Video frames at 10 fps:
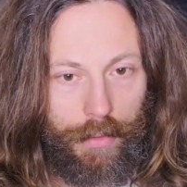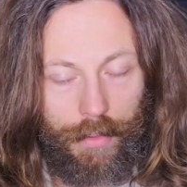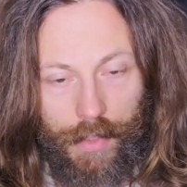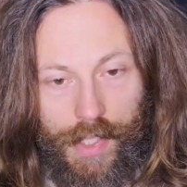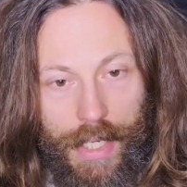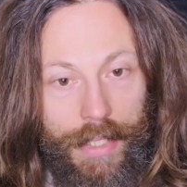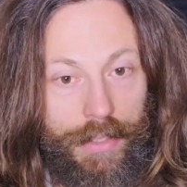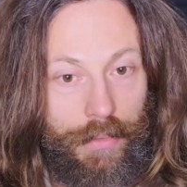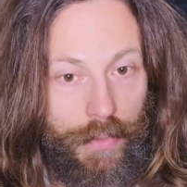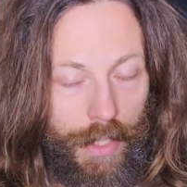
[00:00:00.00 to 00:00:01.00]

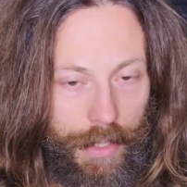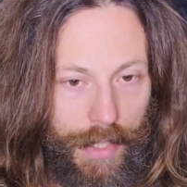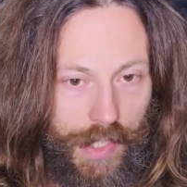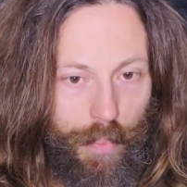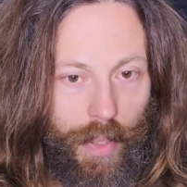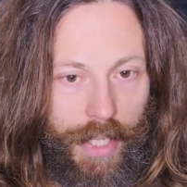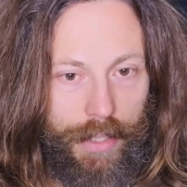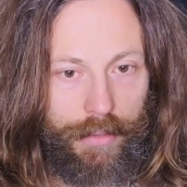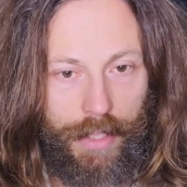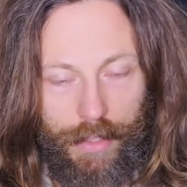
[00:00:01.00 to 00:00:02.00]
scientifically
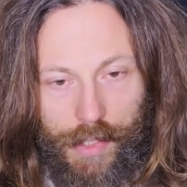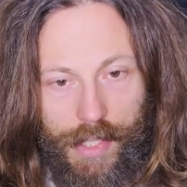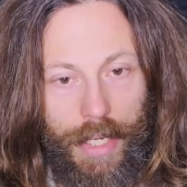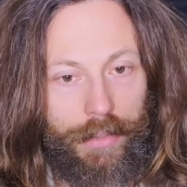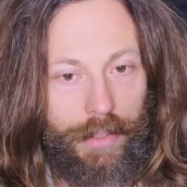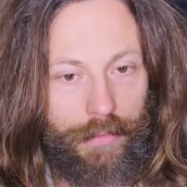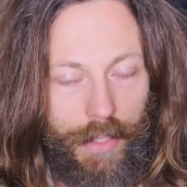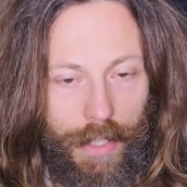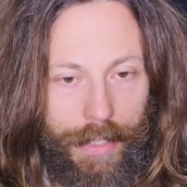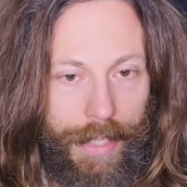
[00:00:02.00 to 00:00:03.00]
explained and is
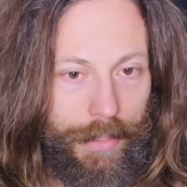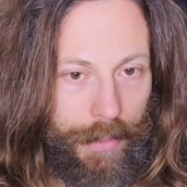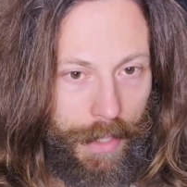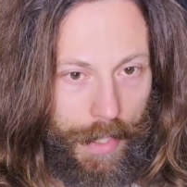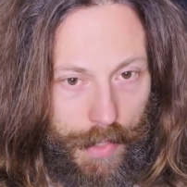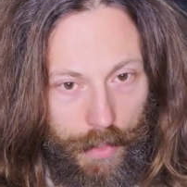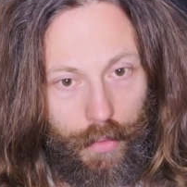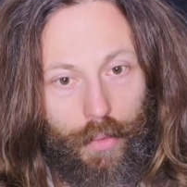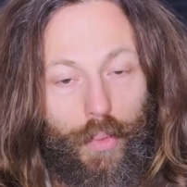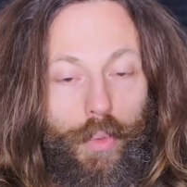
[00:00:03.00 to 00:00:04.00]
scientifically analyzed
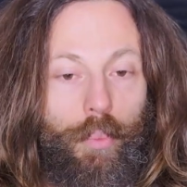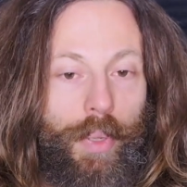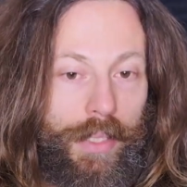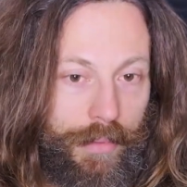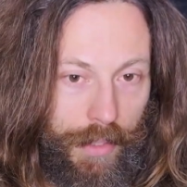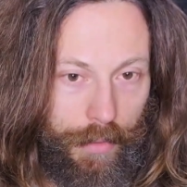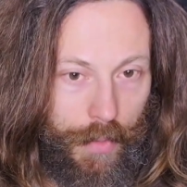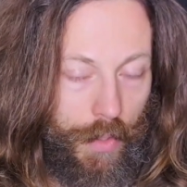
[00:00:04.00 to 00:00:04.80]
through paintings.